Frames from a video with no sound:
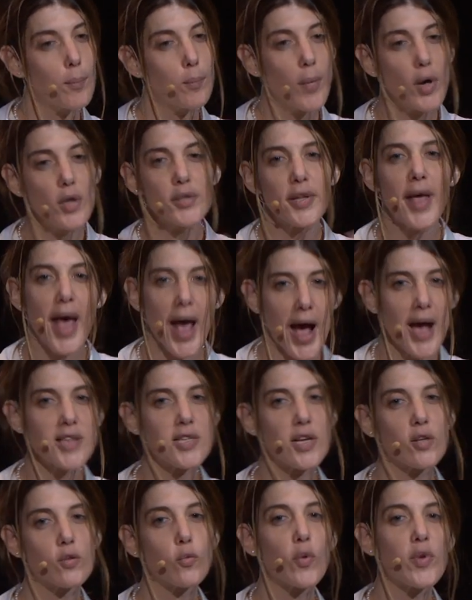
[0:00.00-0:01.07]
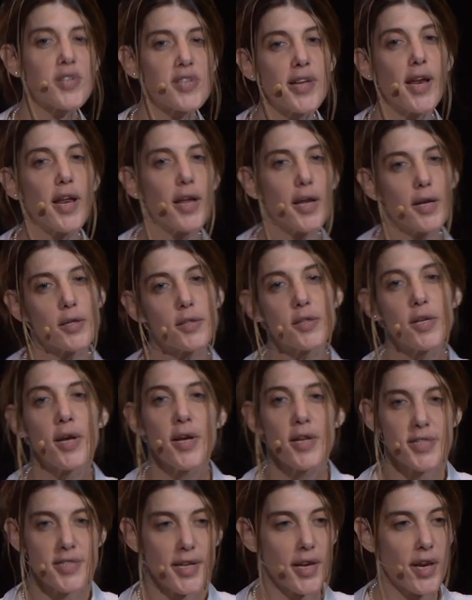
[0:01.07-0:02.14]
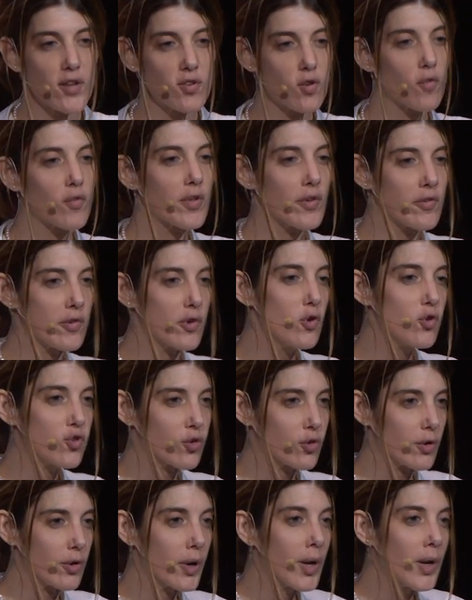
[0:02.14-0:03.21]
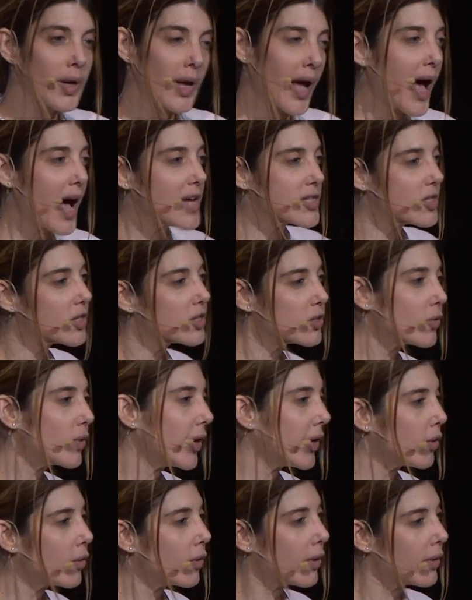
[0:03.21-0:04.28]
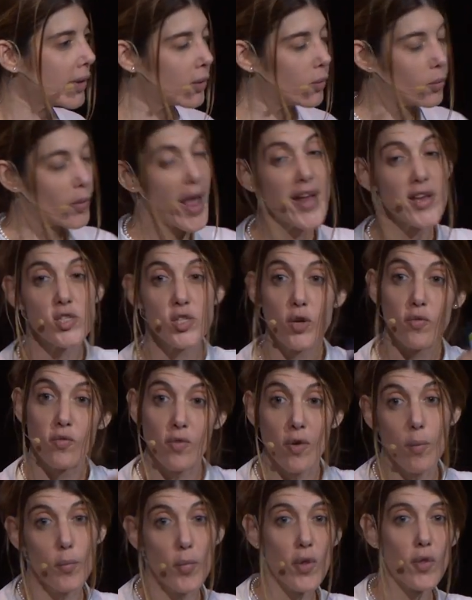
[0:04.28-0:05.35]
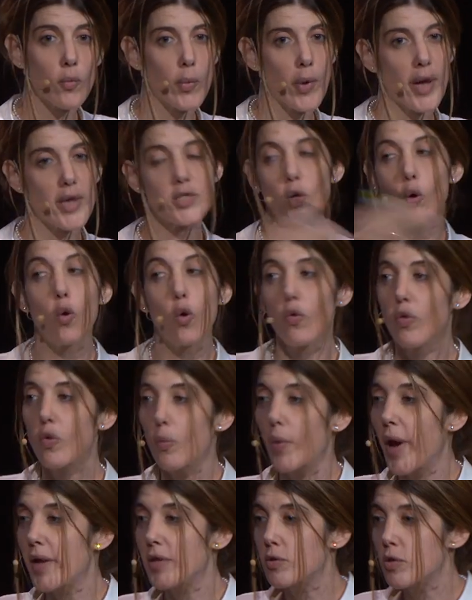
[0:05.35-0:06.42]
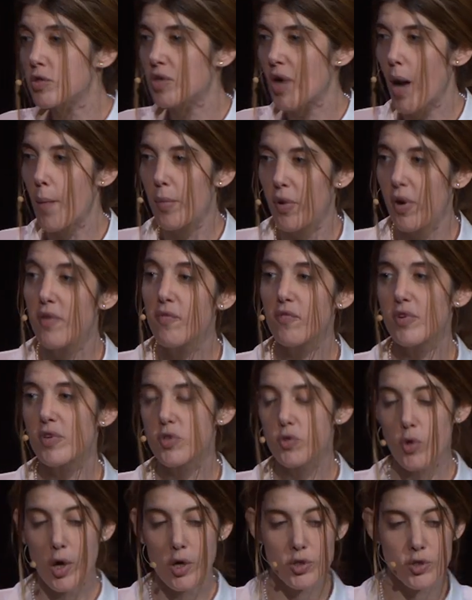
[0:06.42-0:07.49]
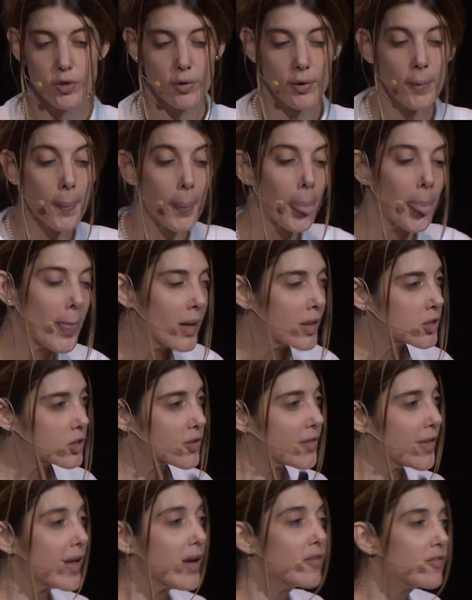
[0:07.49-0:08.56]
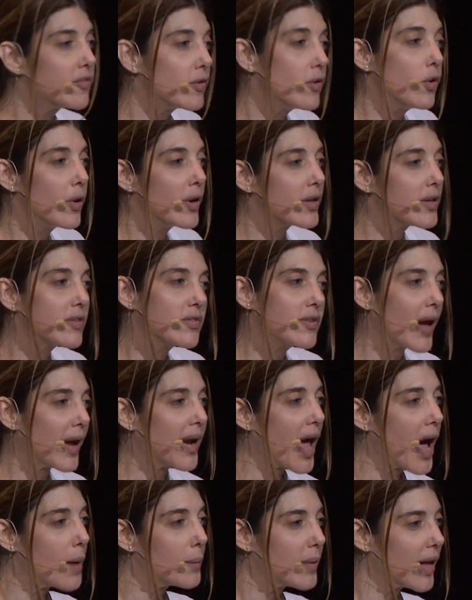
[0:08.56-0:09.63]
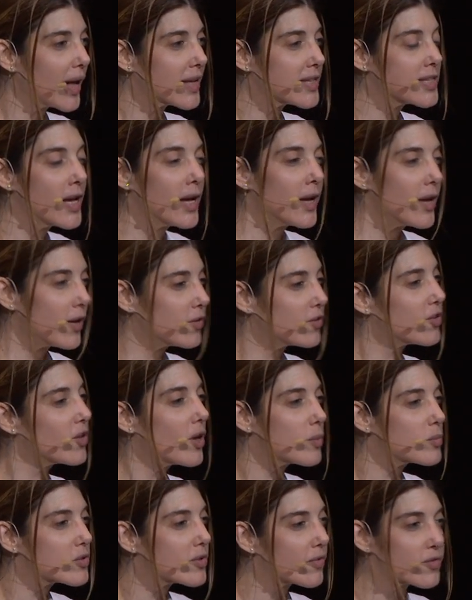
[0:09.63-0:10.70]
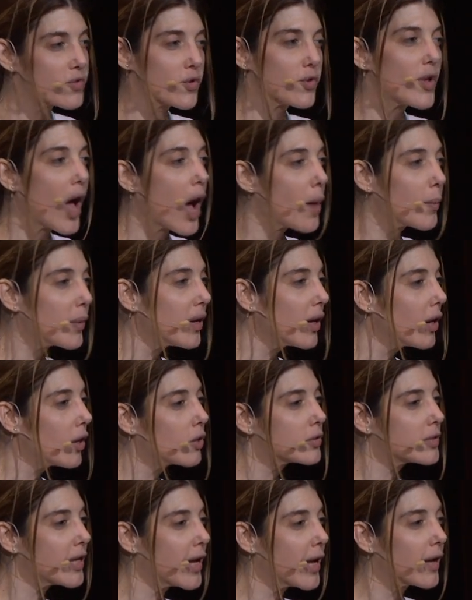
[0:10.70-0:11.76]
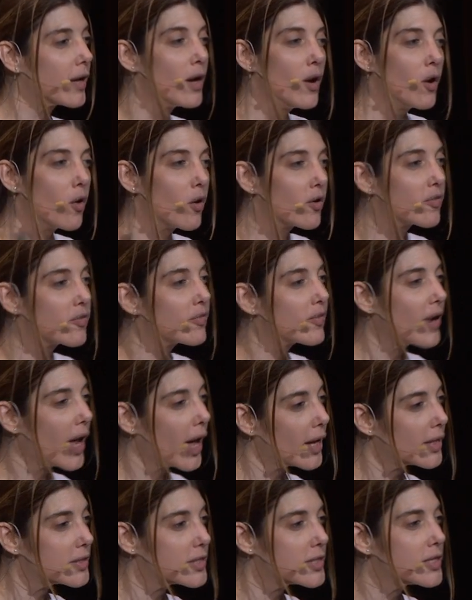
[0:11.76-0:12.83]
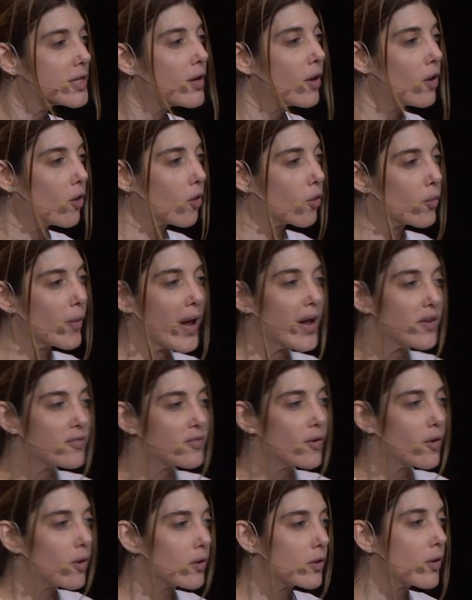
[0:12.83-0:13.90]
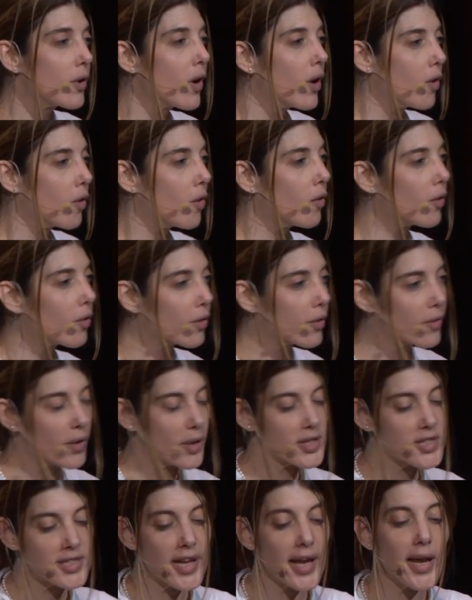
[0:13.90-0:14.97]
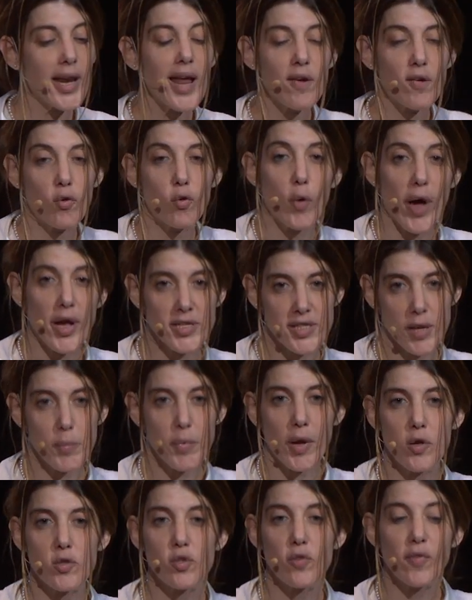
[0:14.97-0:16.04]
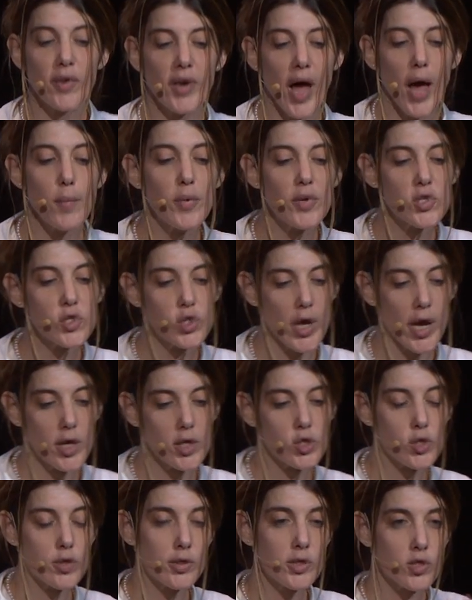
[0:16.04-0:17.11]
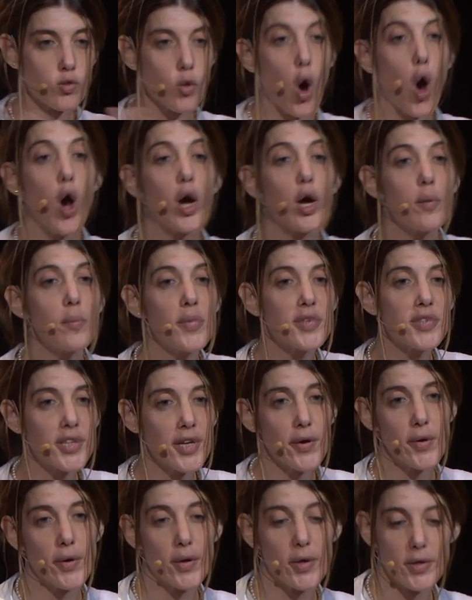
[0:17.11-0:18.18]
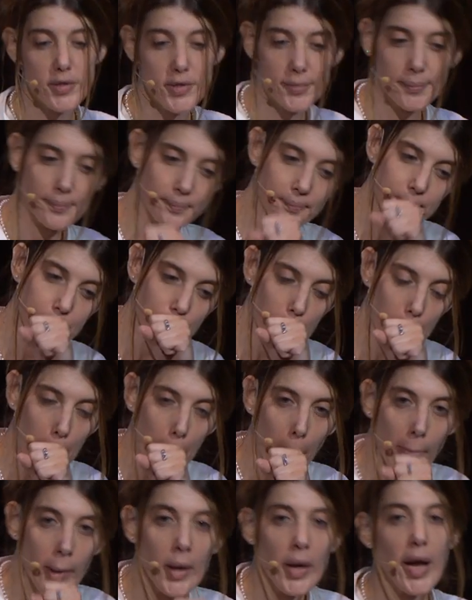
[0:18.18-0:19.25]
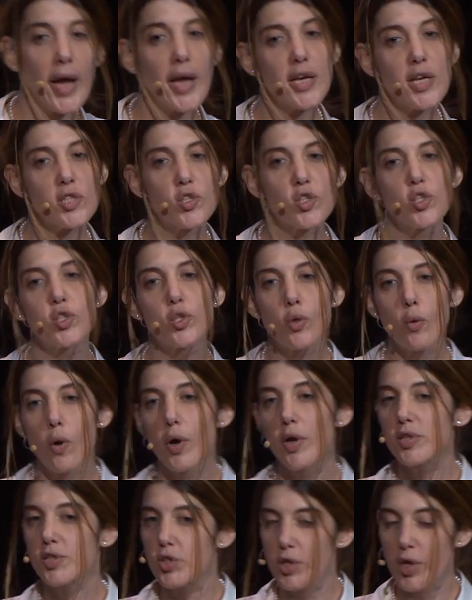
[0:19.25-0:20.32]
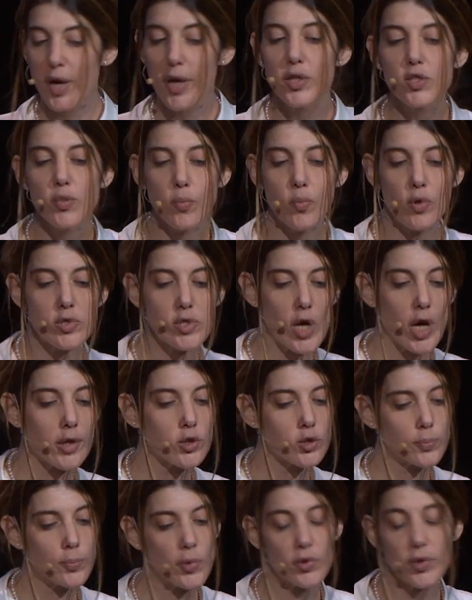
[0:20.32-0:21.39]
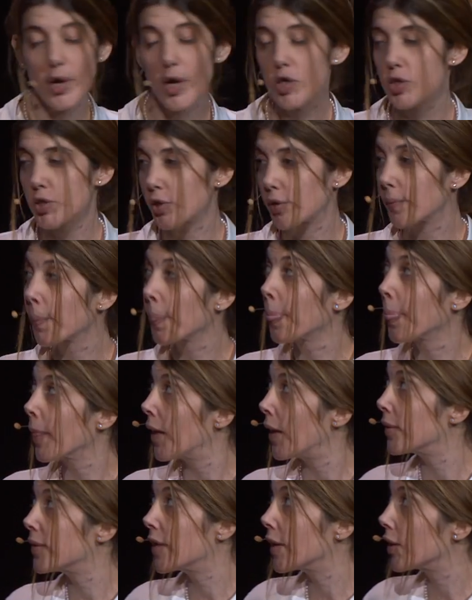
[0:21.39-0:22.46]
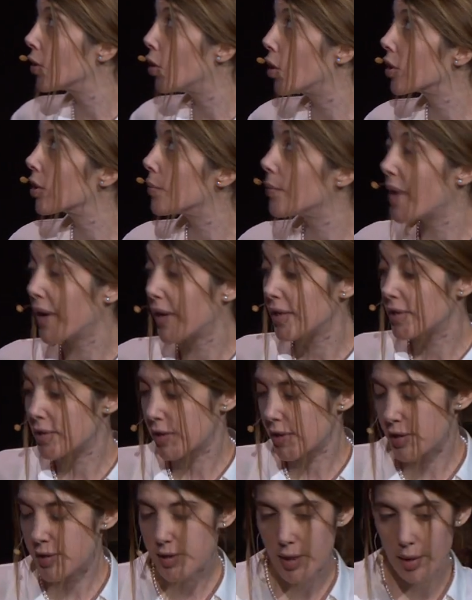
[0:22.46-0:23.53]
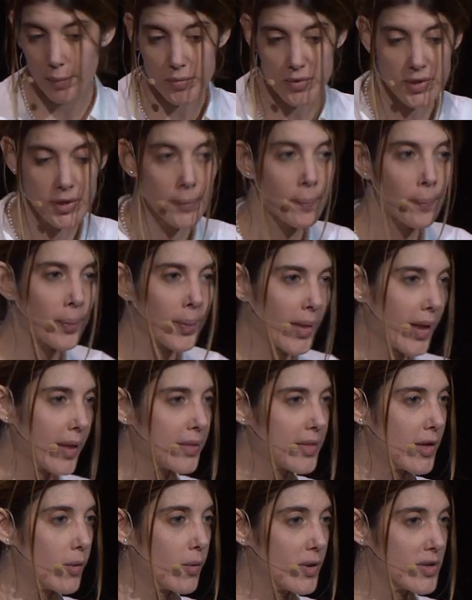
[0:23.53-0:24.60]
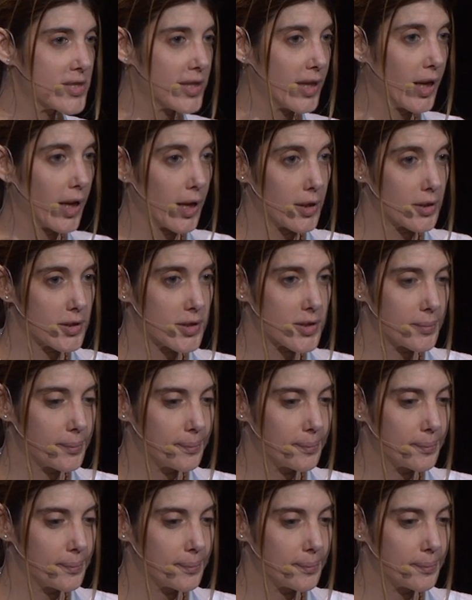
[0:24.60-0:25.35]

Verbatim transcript: multi-hazard resilient cities of the future. Hazards uh, ranging from earthquakes all the way to cyber infrastructure. So think fluid dynamics in terms of tsunami loading or floods or rainfall or uh, sea level rising because of climate change, stronger materials, energy storage and energy product production, and then automated systems and their resilience.